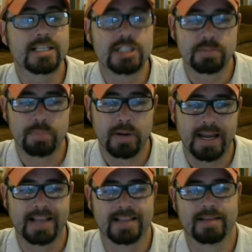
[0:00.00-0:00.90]
She's
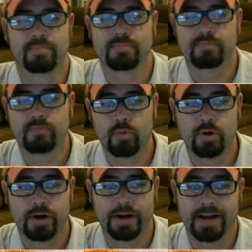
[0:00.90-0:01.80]
playing them, for
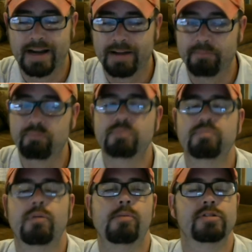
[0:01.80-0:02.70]
one. I'm
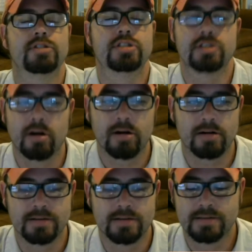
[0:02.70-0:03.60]
almost
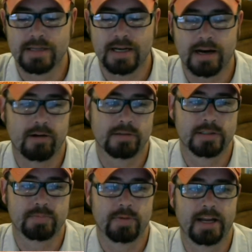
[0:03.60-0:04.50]
certain Carol
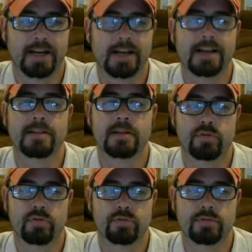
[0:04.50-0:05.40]
is playing the
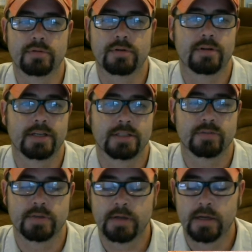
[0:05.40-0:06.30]
fool on
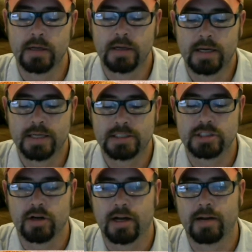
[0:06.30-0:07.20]
this one, and
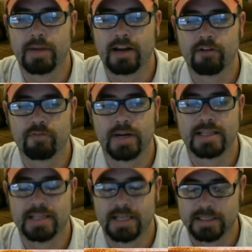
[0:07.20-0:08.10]
she's trying to make
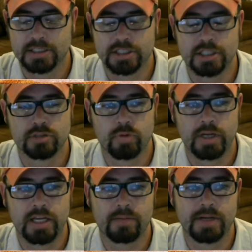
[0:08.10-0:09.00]
everybody think that she is
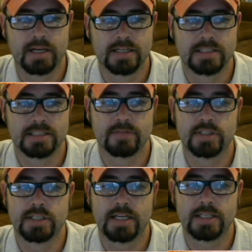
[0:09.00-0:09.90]
weak, because if
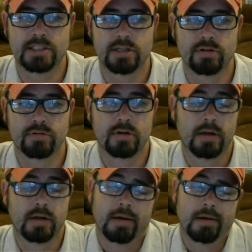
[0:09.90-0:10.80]
she needs to,
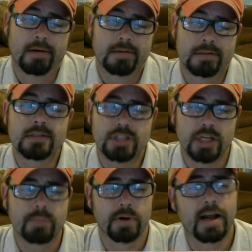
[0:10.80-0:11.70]

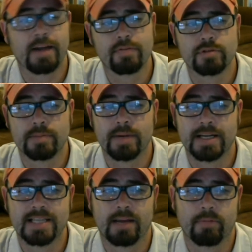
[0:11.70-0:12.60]
she can put a knife through
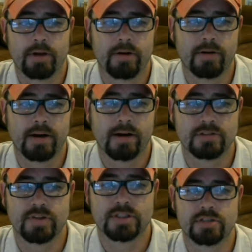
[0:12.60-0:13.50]
somebody's head. We all know
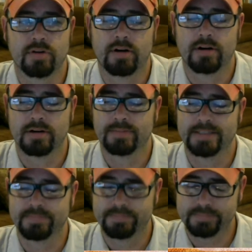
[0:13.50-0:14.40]
Carol's strong. I
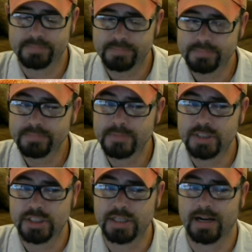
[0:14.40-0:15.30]
mean,
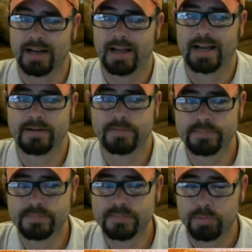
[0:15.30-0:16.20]
she's done a lot
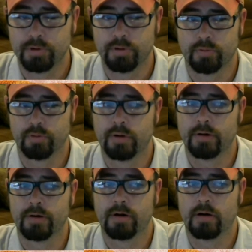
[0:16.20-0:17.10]
to pull through
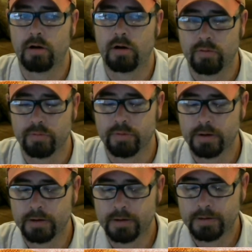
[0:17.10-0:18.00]
on her own,
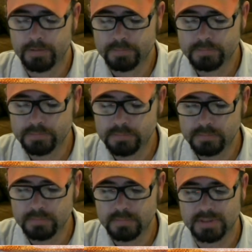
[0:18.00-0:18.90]

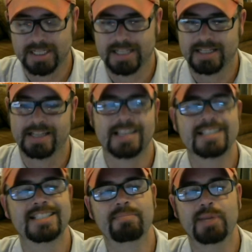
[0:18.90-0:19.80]
saying
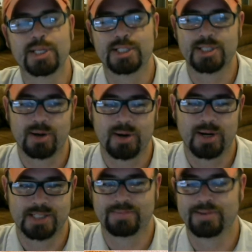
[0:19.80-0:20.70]
that she misses her
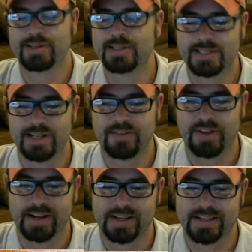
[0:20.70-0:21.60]
husband, stuff
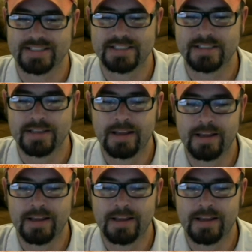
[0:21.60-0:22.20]
like this.